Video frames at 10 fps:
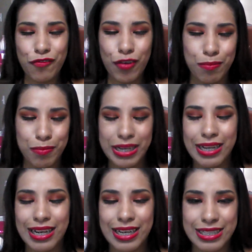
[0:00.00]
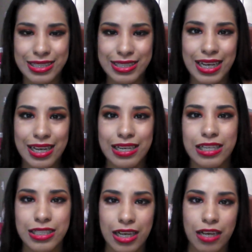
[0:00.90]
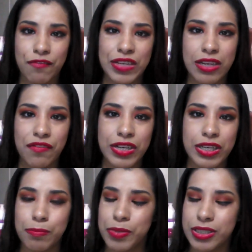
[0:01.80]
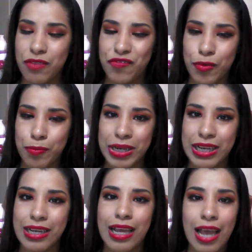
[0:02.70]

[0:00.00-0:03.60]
for me like i said it's a 50 50 percent for me